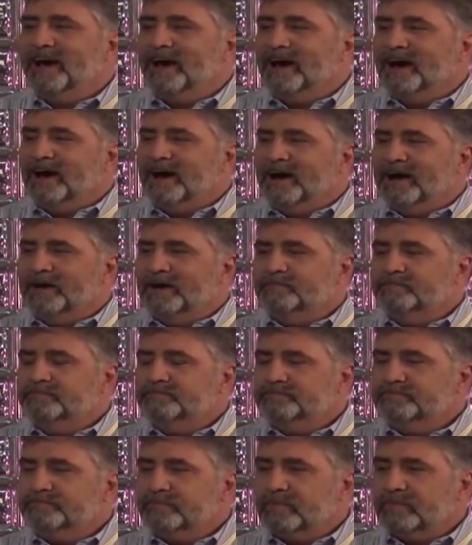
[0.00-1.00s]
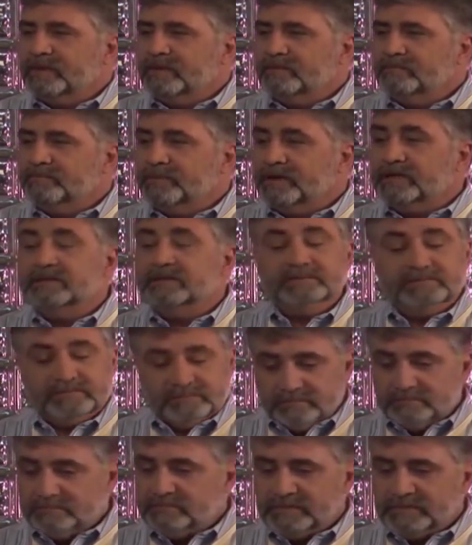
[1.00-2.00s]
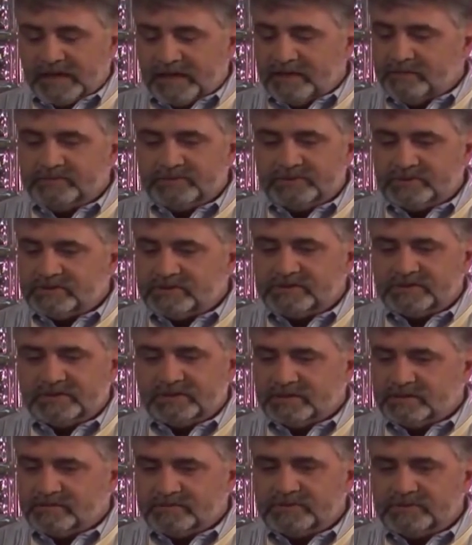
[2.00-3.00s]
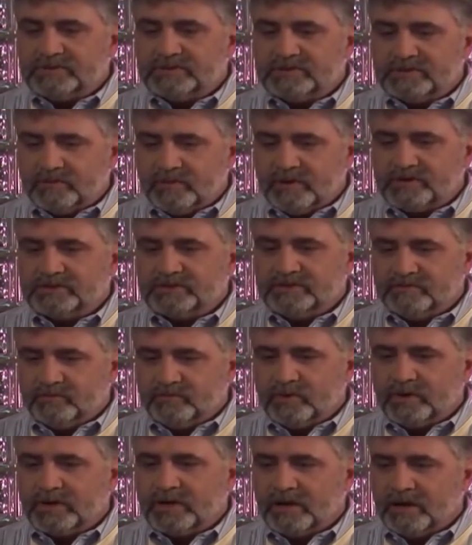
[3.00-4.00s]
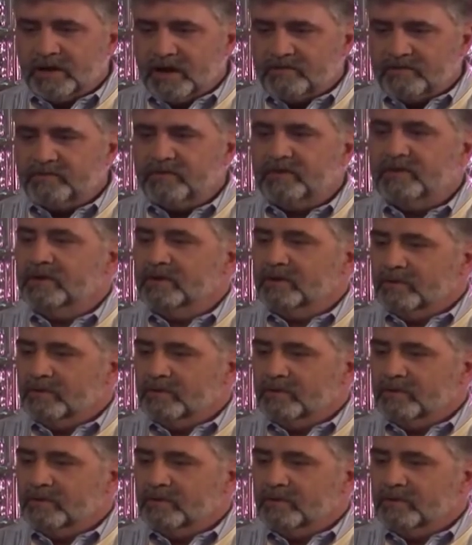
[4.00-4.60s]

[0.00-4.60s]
But yeah, it was just a question of working off